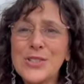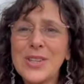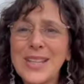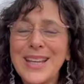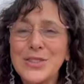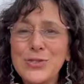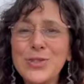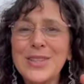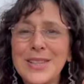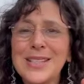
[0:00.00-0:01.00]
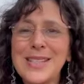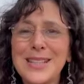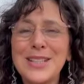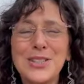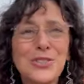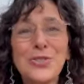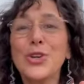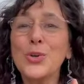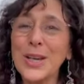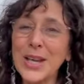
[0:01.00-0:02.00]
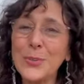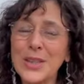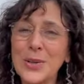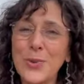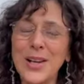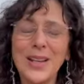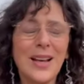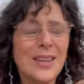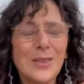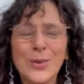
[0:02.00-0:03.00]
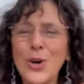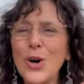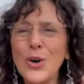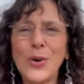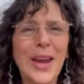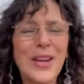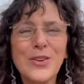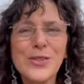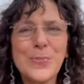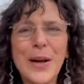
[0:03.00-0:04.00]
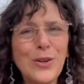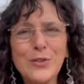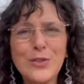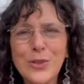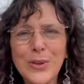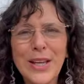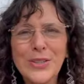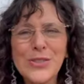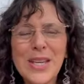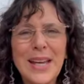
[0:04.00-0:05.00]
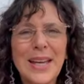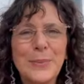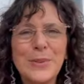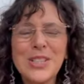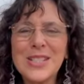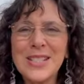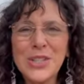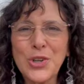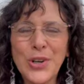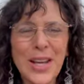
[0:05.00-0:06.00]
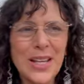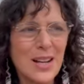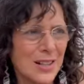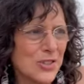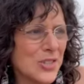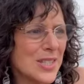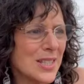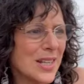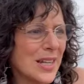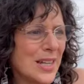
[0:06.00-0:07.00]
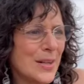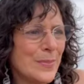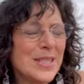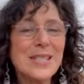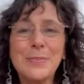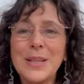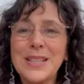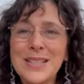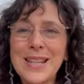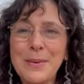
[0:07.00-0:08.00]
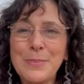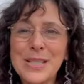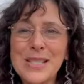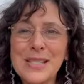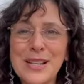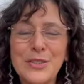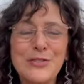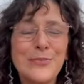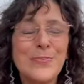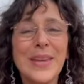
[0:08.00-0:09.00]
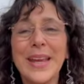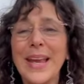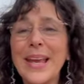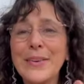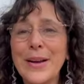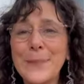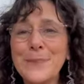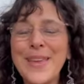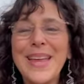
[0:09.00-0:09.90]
so they can do the things they need to do to create what they want. I think we're all creators, powerful creators, and we just need to create consciously by stepping into that best self. Anyway,